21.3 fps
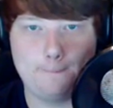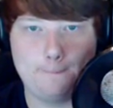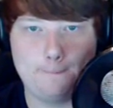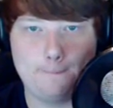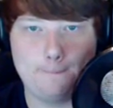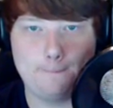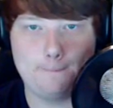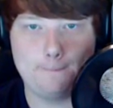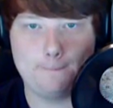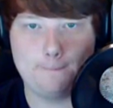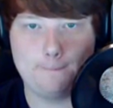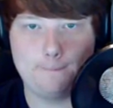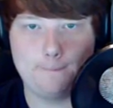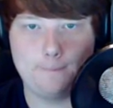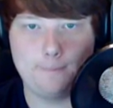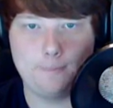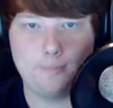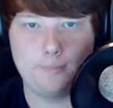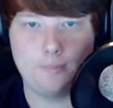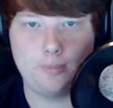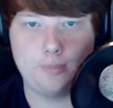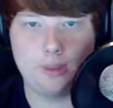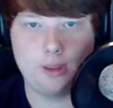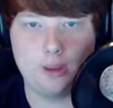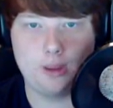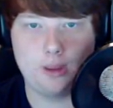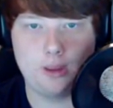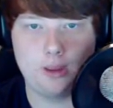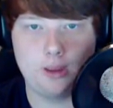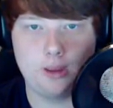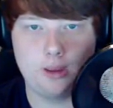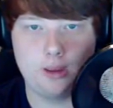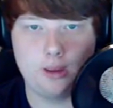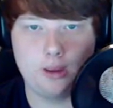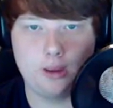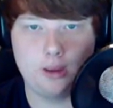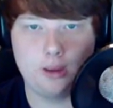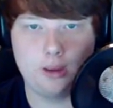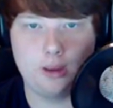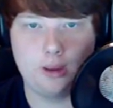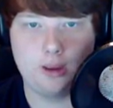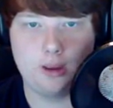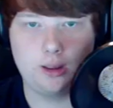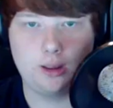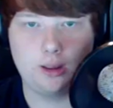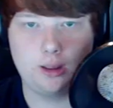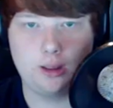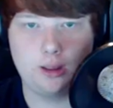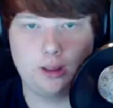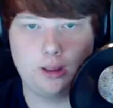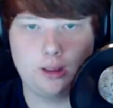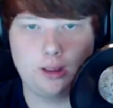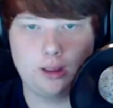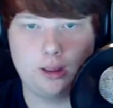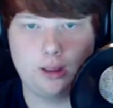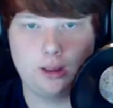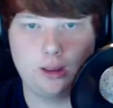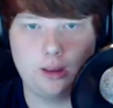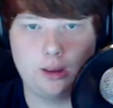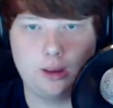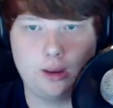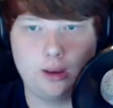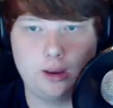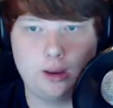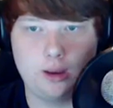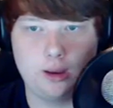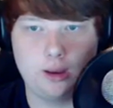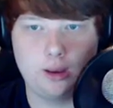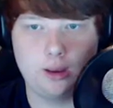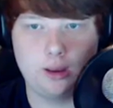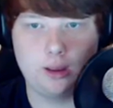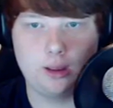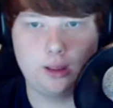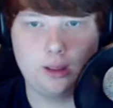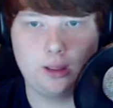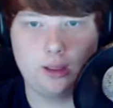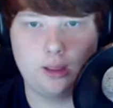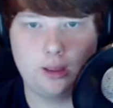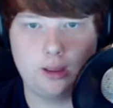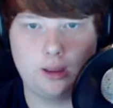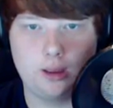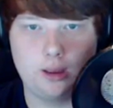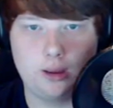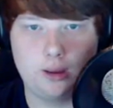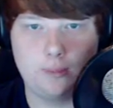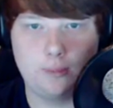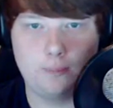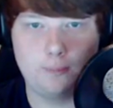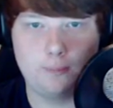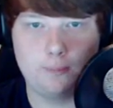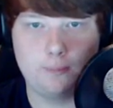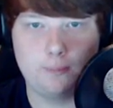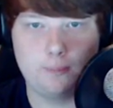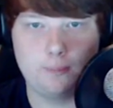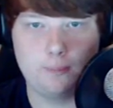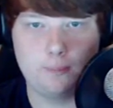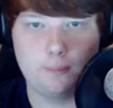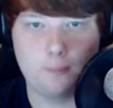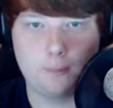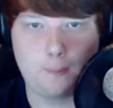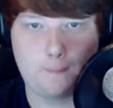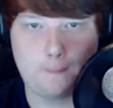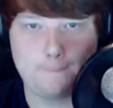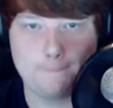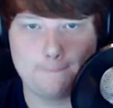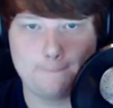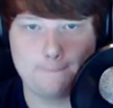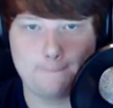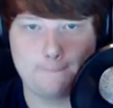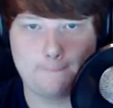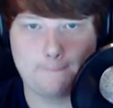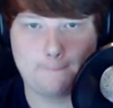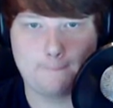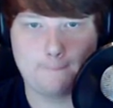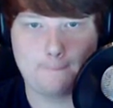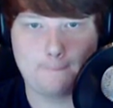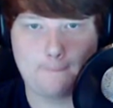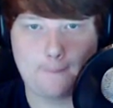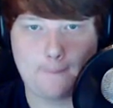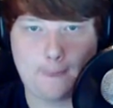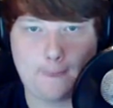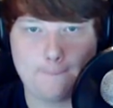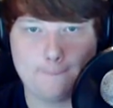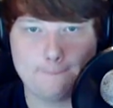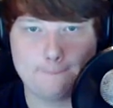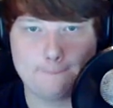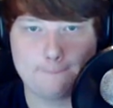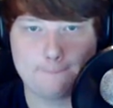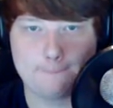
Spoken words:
(silence)